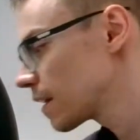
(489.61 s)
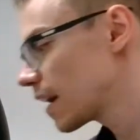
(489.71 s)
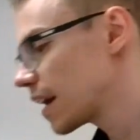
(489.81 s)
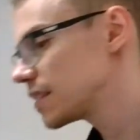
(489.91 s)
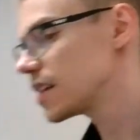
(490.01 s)

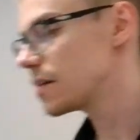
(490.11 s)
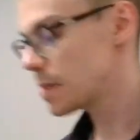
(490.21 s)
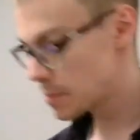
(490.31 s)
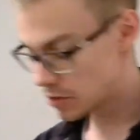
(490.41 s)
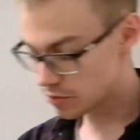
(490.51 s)
And
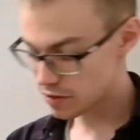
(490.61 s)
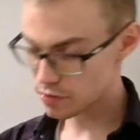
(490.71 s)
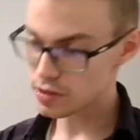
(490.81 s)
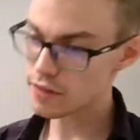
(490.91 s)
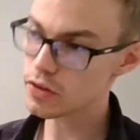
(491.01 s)
maybe do
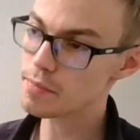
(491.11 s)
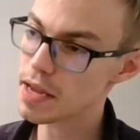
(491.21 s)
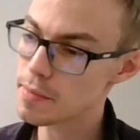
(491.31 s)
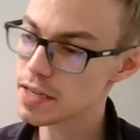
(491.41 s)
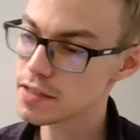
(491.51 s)
another level of
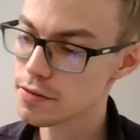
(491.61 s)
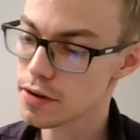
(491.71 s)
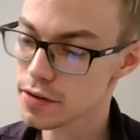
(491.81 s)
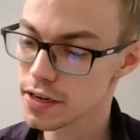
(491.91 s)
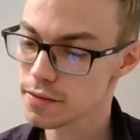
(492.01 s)
Mega Man
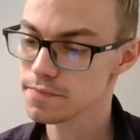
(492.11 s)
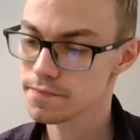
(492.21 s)
Zero here.